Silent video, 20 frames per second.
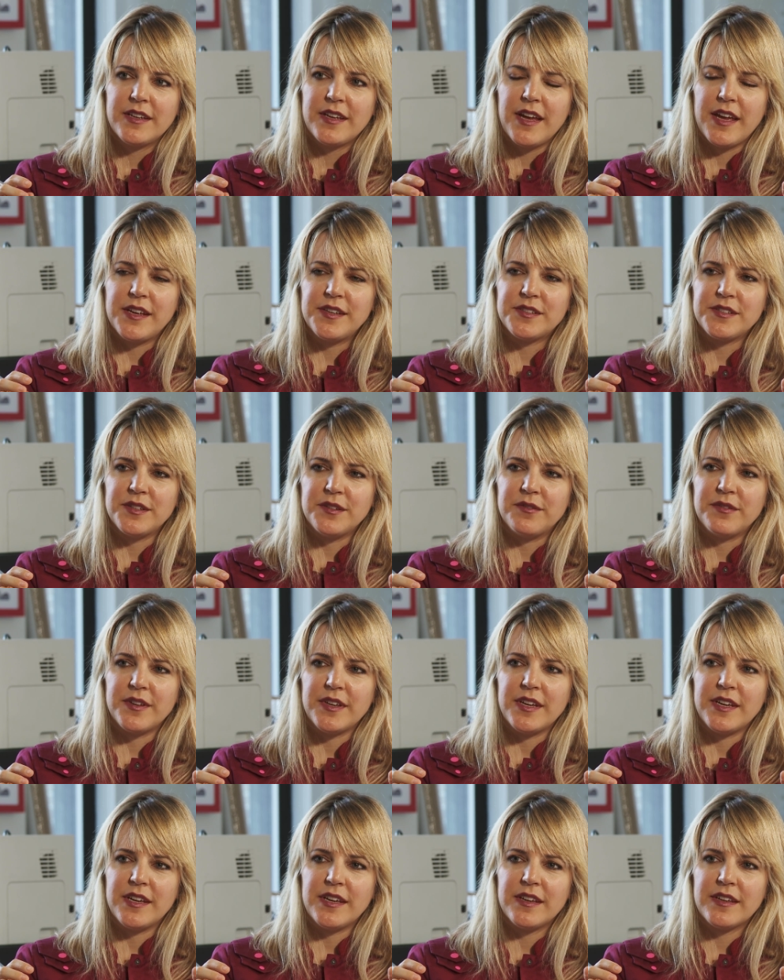
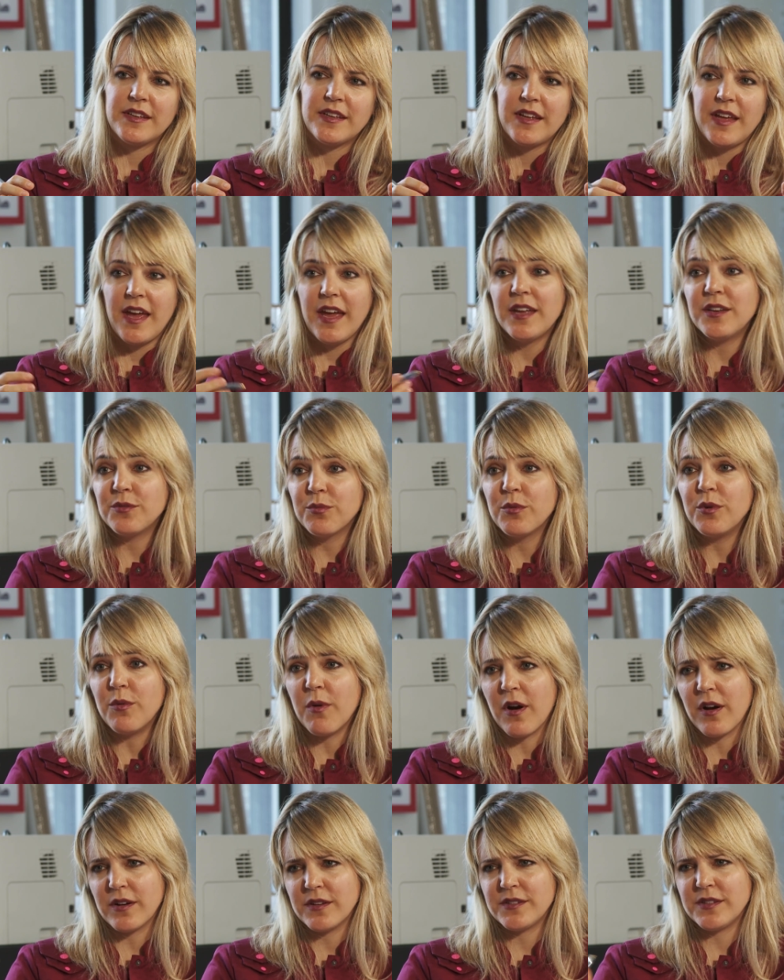ACV and Wu
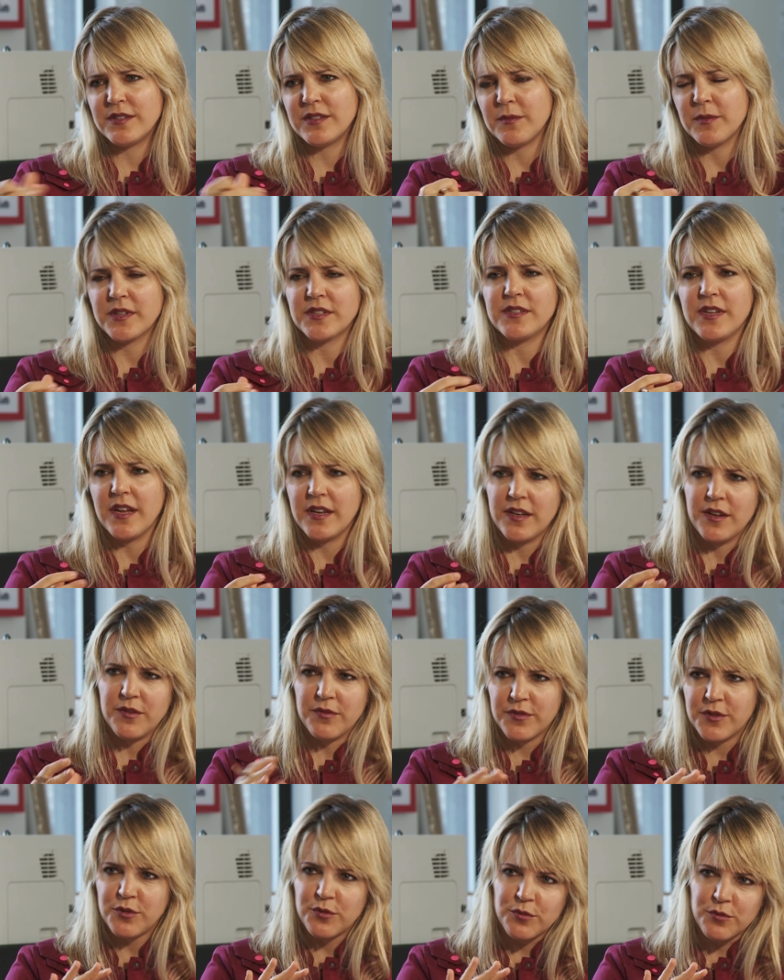Art to some extent in a
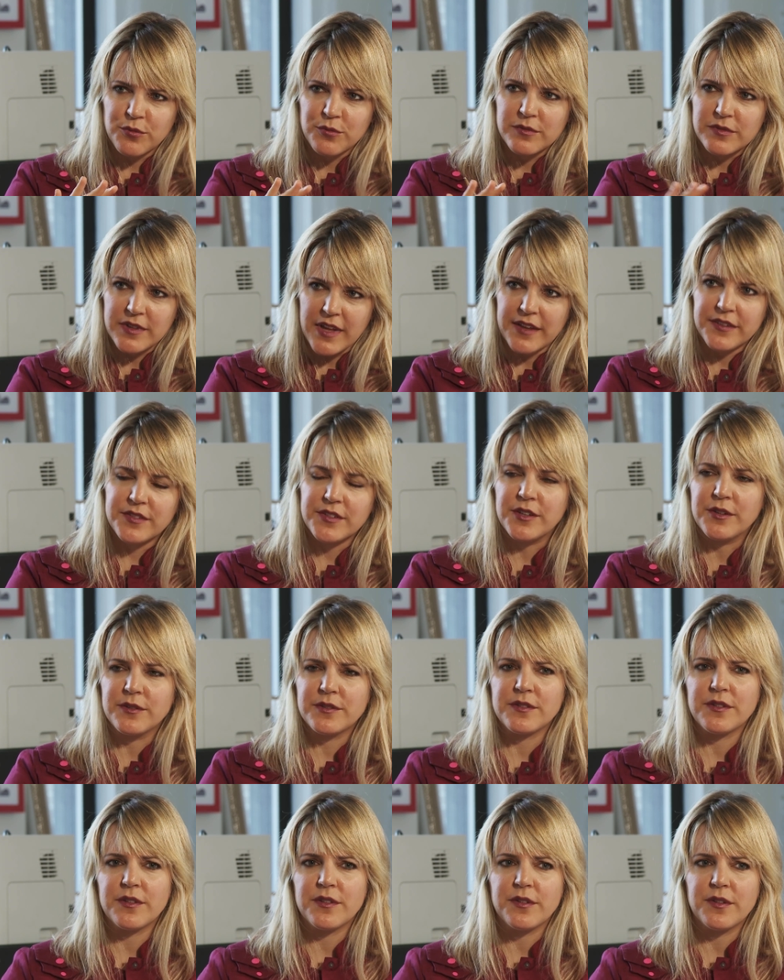few less
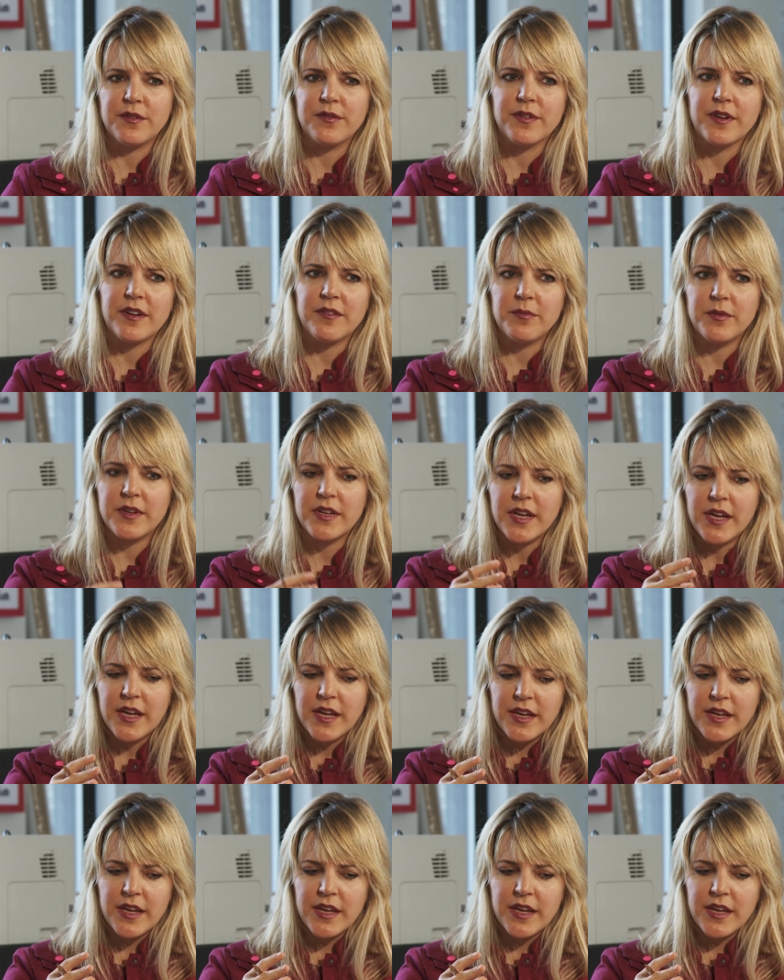years than 35, but